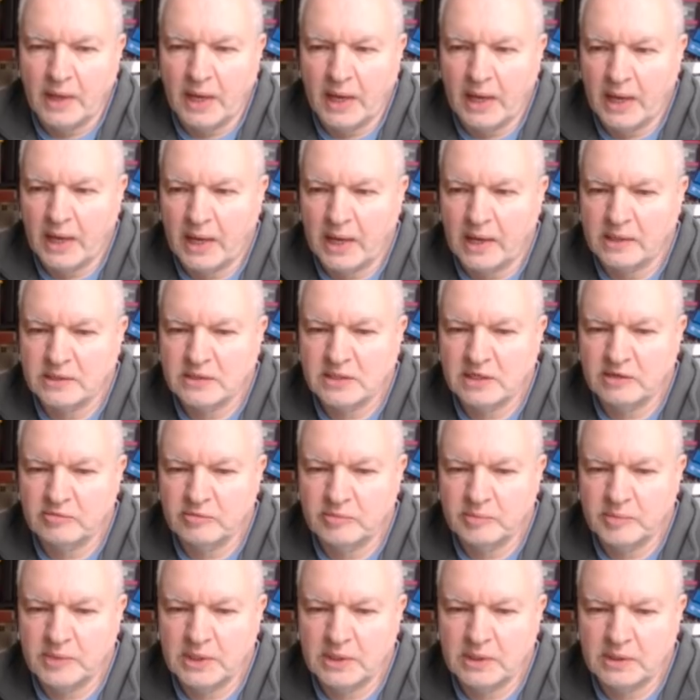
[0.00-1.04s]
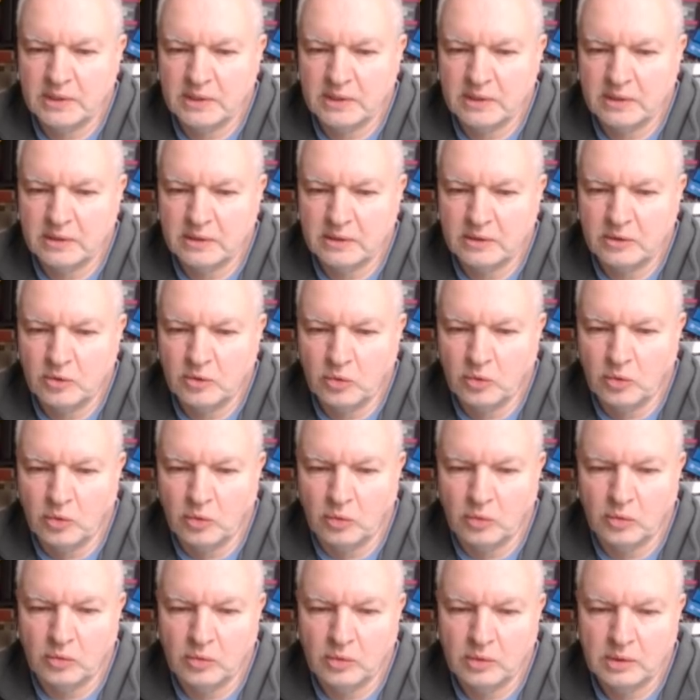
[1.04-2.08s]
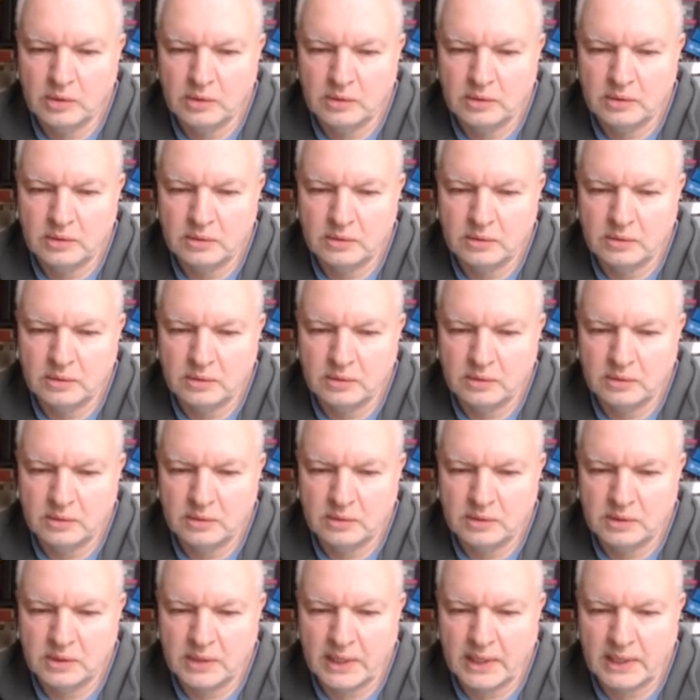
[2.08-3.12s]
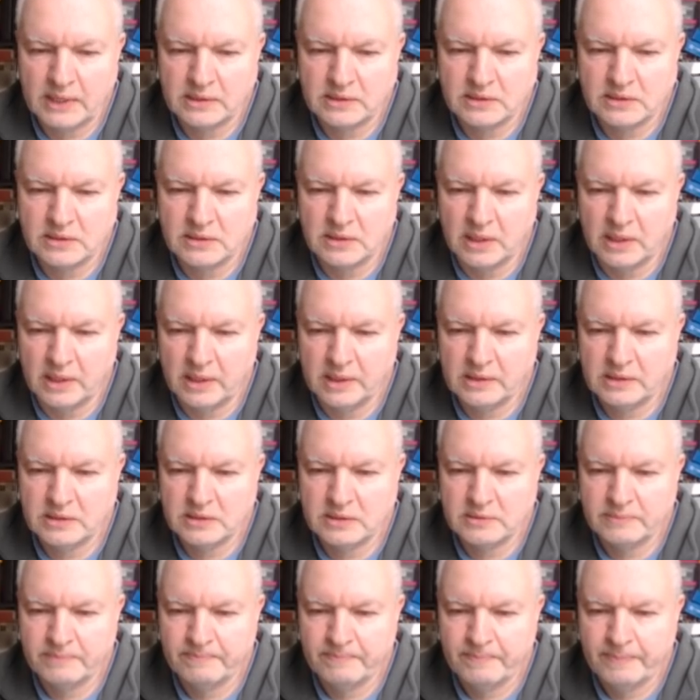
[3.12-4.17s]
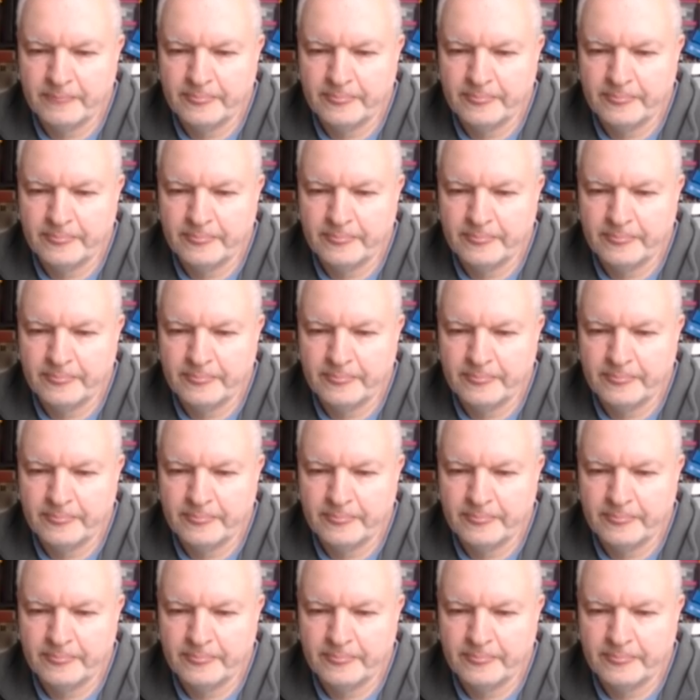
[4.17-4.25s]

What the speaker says: It's giving me a little, oh, that's nice.